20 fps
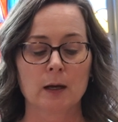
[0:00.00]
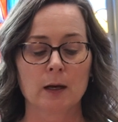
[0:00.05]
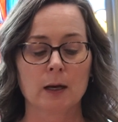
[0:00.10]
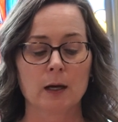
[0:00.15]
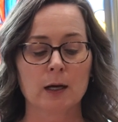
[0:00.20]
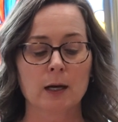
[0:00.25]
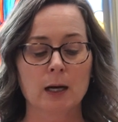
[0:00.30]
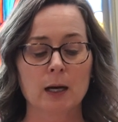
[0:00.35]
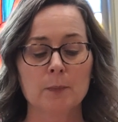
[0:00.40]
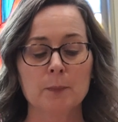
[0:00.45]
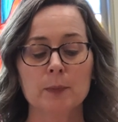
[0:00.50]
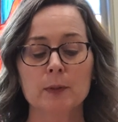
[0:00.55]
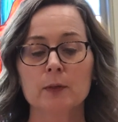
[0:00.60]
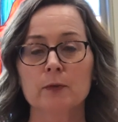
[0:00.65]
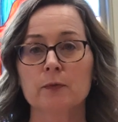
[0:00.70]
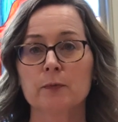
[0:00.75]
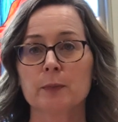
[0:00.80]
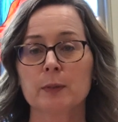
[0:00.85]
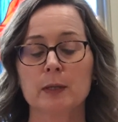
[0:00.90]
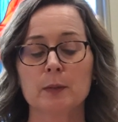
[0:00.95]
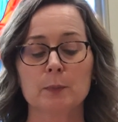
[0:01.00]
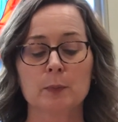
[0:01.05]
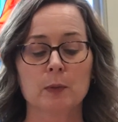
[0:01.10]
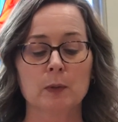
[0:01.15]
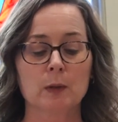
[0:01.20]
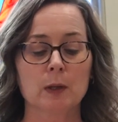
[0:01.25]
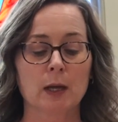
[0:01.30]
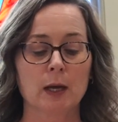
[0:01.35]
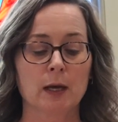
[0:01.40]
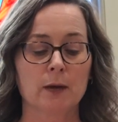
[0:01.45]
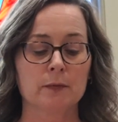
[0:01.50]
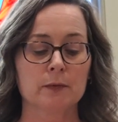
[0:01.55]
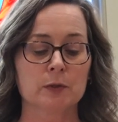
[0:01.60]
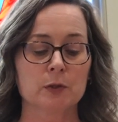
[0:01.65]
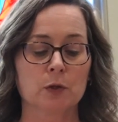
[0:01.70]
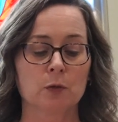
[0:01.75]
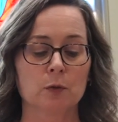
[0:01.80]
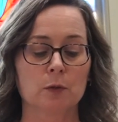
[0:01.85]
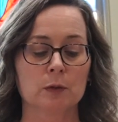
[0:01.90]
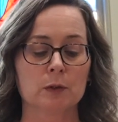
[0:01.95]
A couple of people have
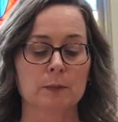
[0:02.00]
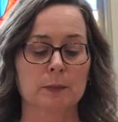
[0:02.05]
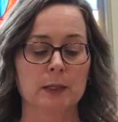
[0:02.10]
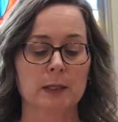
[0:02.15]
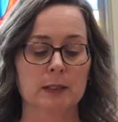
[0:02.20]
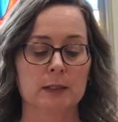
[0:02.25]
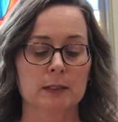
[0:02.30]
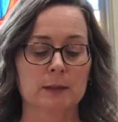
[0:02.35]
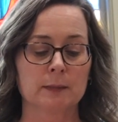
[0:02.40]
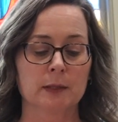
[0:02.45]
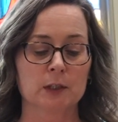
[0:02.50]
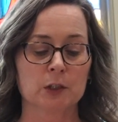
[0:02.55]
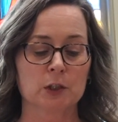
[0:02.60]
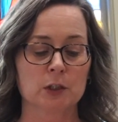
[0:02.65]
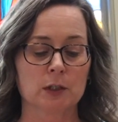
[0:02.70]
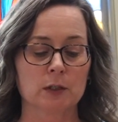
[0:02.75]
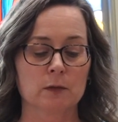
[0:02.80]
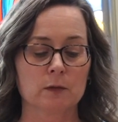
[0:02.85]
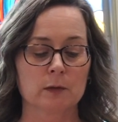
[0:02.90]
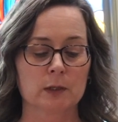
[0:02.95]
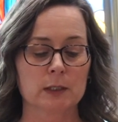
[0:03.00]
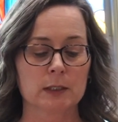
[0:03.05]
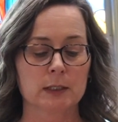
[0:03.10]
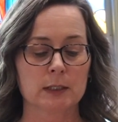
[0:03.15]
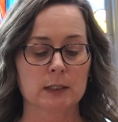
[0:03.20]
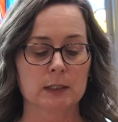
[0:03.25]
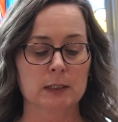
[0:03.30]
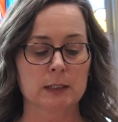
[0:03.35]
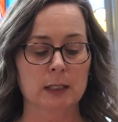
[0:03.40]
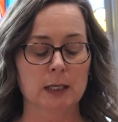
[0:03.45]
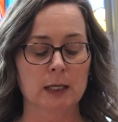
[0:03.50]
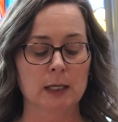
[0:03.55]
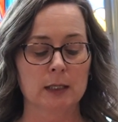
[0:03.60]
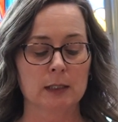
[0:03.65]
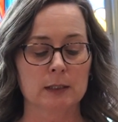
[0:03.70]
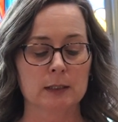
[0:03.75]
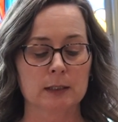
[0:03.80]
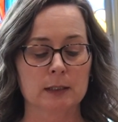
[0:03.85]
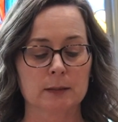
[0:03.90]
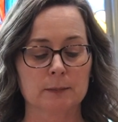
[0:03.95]
told me as much in recent
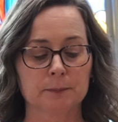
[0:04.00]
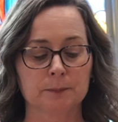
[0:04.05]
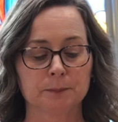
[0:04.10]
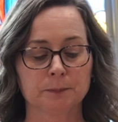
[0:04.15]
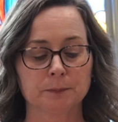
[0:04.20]
days.